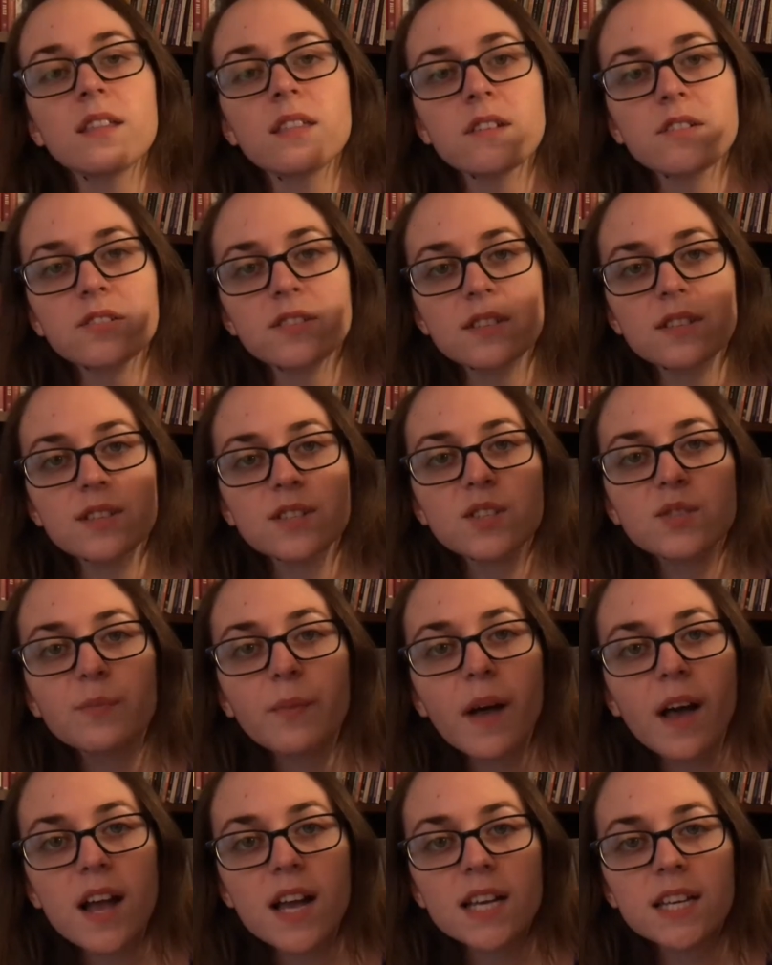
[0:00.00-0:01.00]
There's the
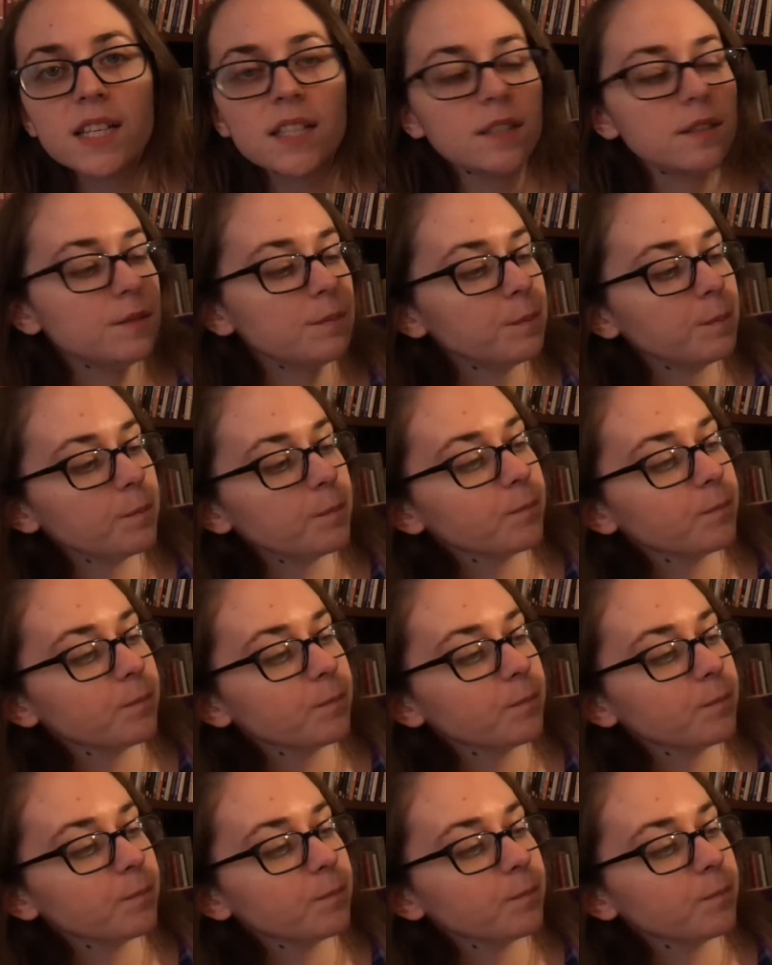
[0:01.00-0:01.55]
spine